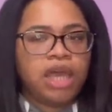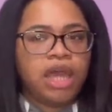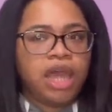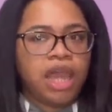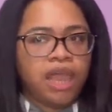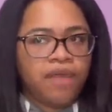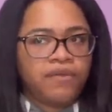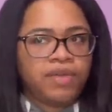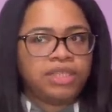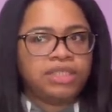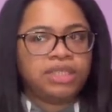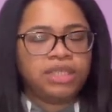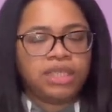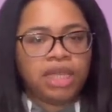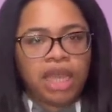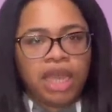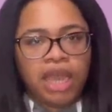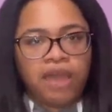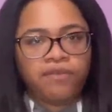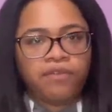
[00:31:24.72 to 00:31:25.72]
every scene
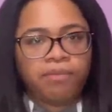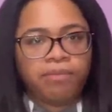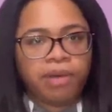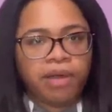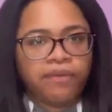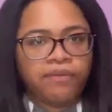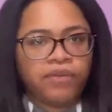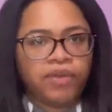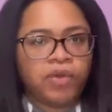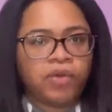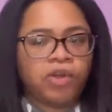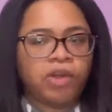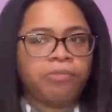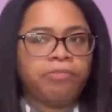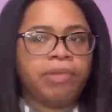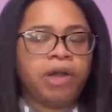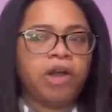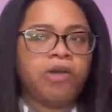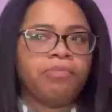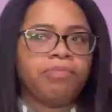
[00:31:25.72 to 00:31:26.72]
they have with Buffy or
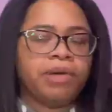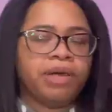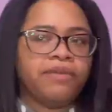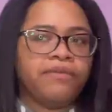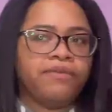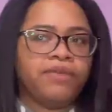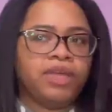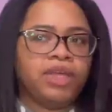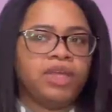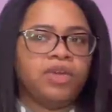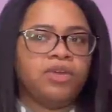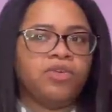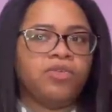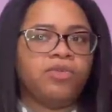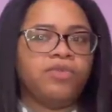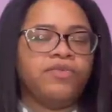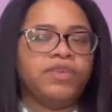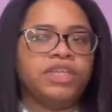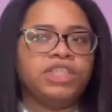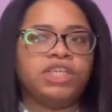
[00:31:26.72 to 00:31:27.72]
about Buffy or
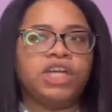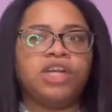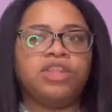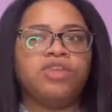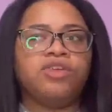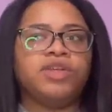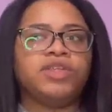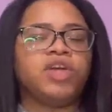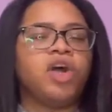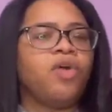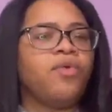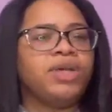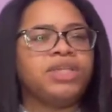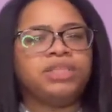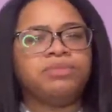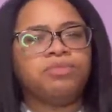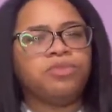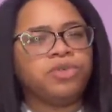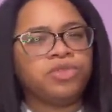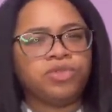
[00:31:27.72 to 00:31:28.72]
with each other, it's always
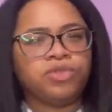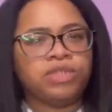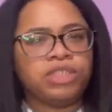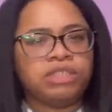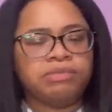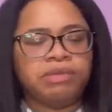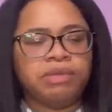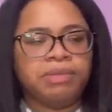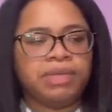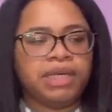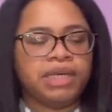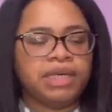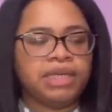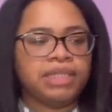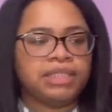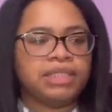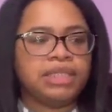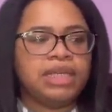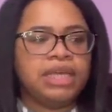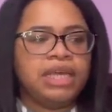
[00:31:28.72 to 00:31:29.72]
emotional to me
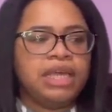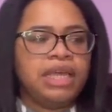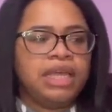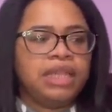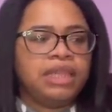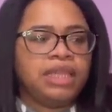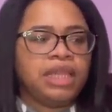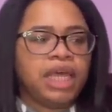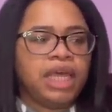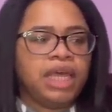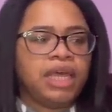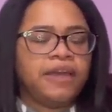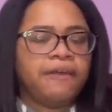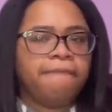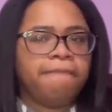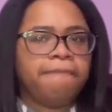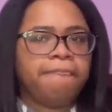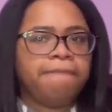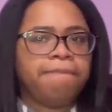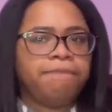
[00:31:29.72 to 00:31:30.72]
because, like,
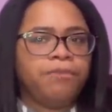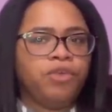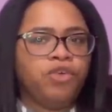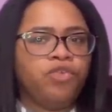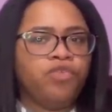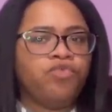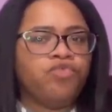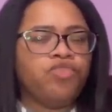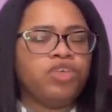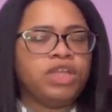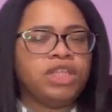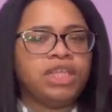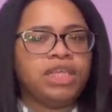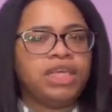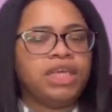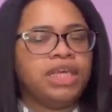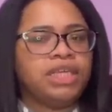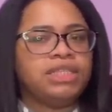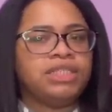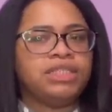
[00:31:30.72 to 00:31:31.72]
you really
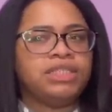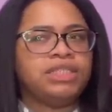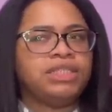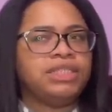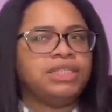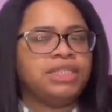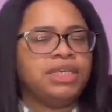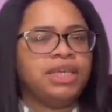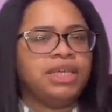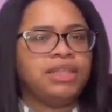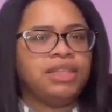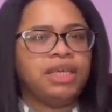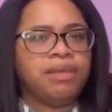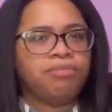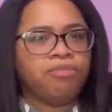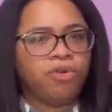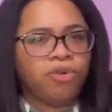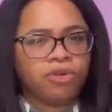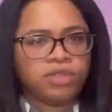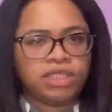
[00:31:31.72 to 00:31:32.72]
get to see the
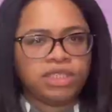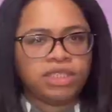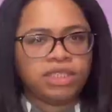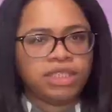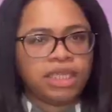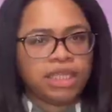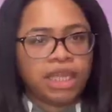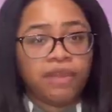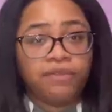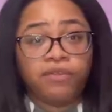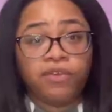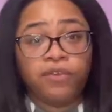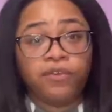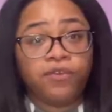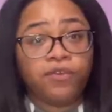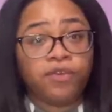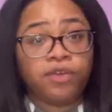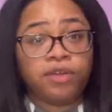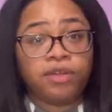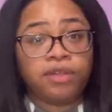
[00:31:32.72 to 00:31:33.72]
emotions that they feel
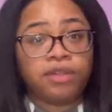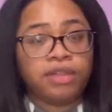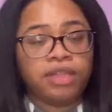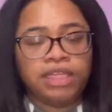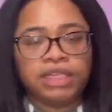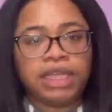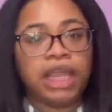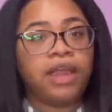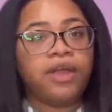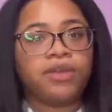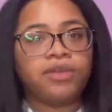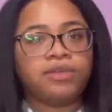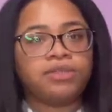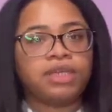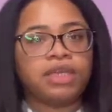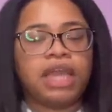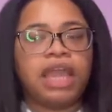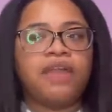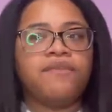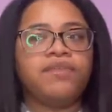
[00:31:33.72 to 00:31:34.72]
for these characters.
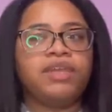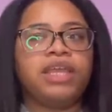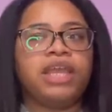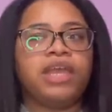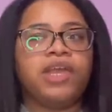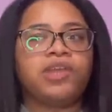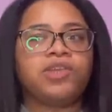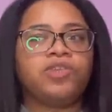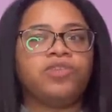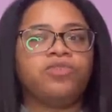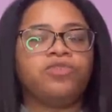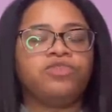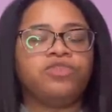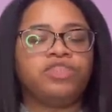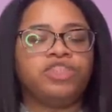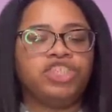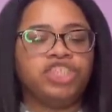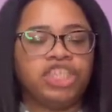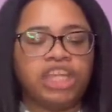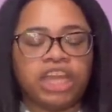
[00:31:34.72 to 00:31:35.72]
Like, every character's,
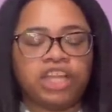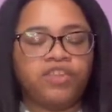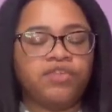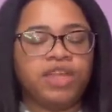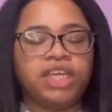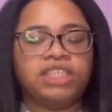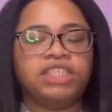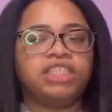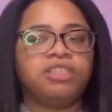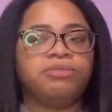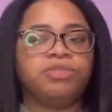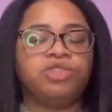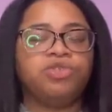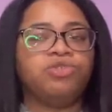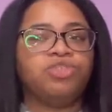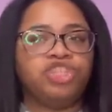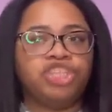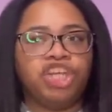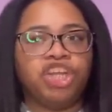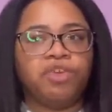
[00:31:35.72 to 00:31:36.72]
like, the relationship is so
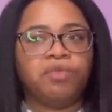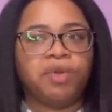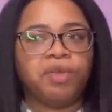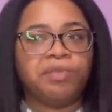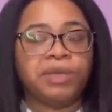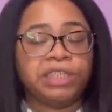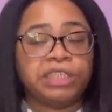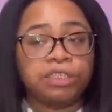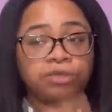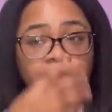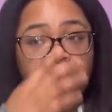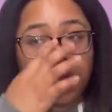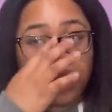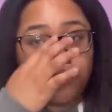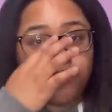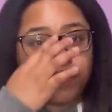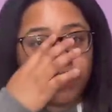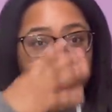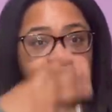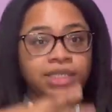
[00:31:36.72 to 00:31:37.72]
genuine, which is why I
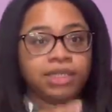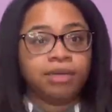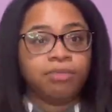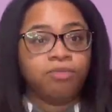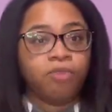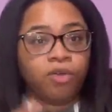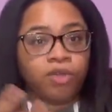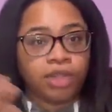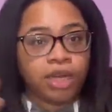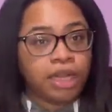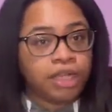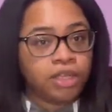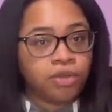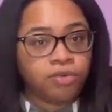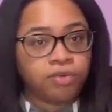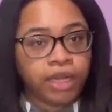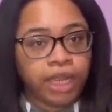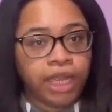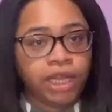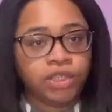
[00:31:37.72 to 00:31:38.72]
relate to them more than I do
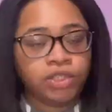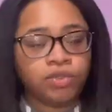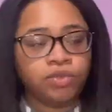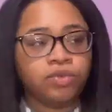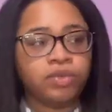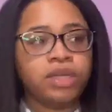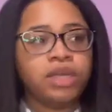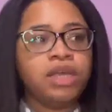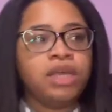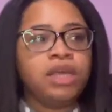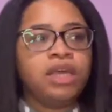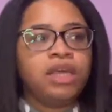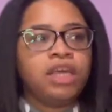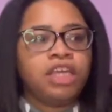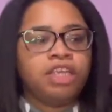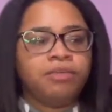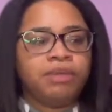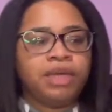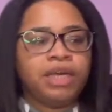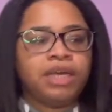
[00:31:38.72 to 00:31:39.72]
on Angel.
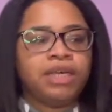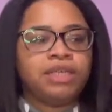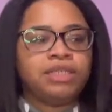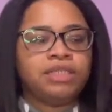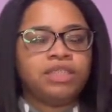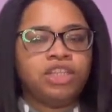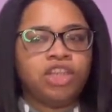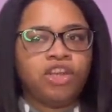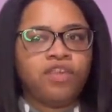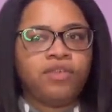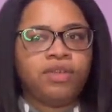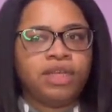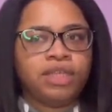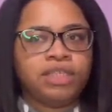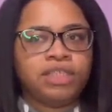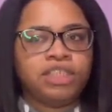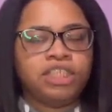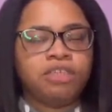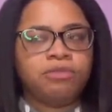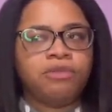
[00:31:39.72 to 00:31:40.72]
It's because their
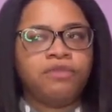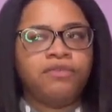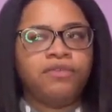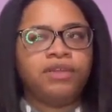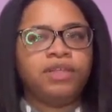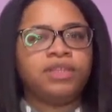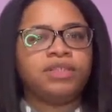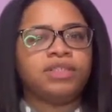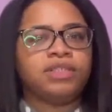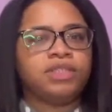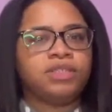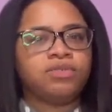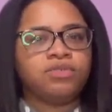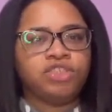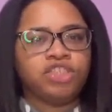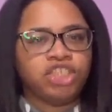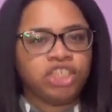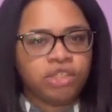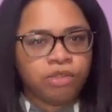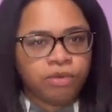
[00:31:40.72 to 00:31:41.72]
relationship and feelings is so
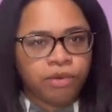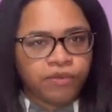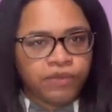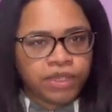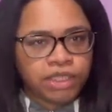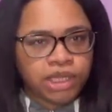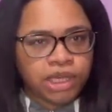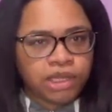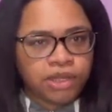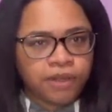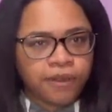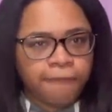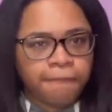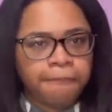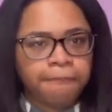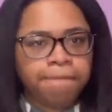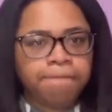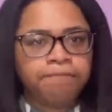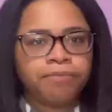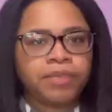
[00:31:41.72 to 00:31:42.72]
genuine with each other.
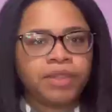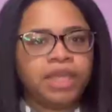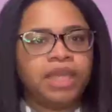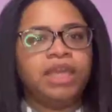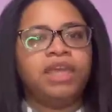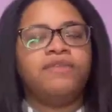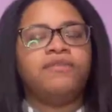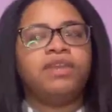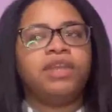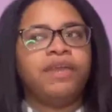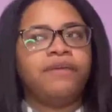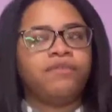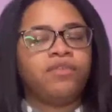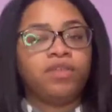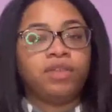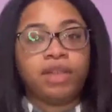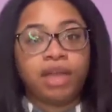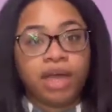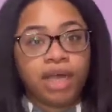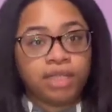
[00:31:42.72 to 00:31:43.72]
Even if
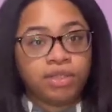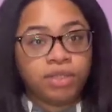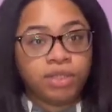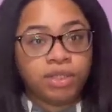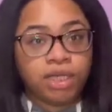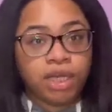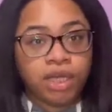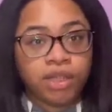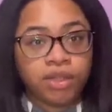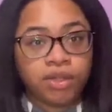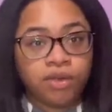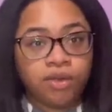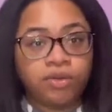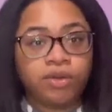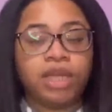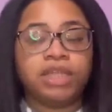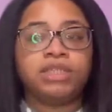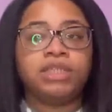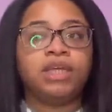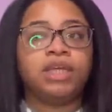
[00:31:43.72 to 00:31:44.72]
they're lying to each other or
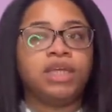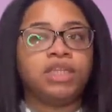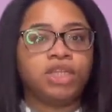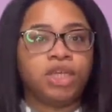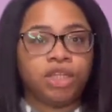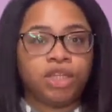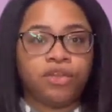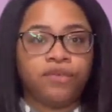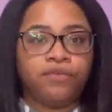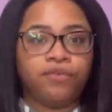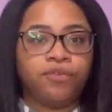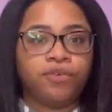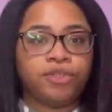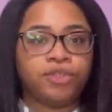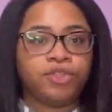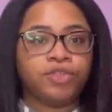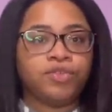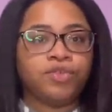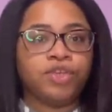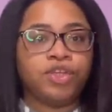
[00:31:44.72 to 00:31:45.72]
not telling each other the full
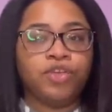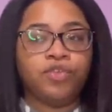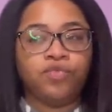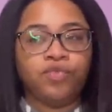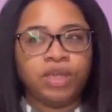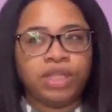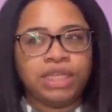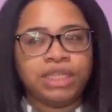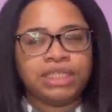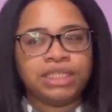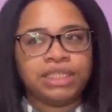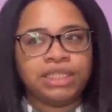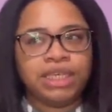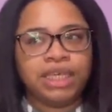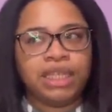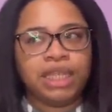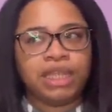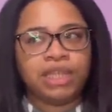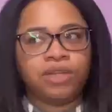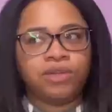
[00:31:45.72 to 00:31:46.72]
story, you really
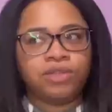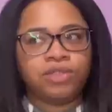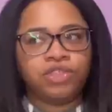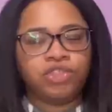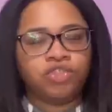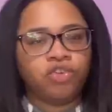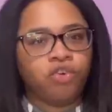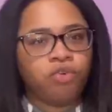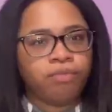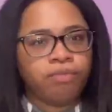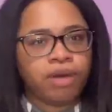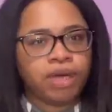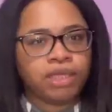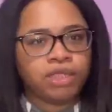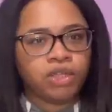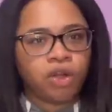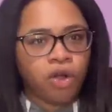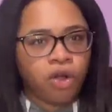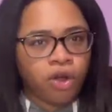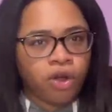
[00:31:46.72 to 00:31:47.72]
see that there's so
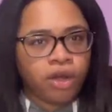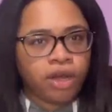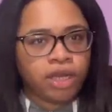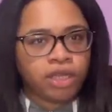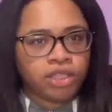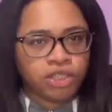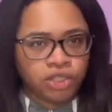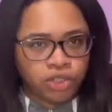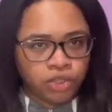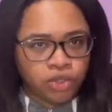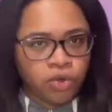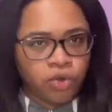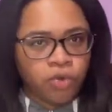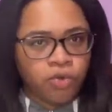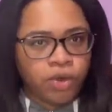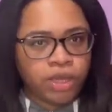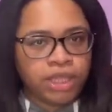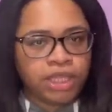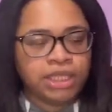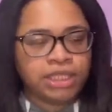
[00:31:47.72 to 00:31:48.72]
much heart and
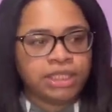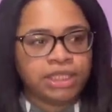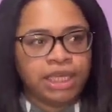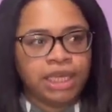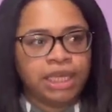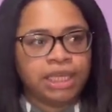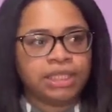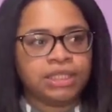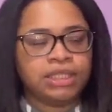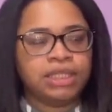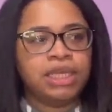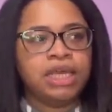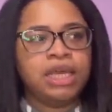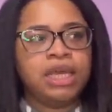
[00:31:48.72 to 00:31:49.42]
soul in these scenes.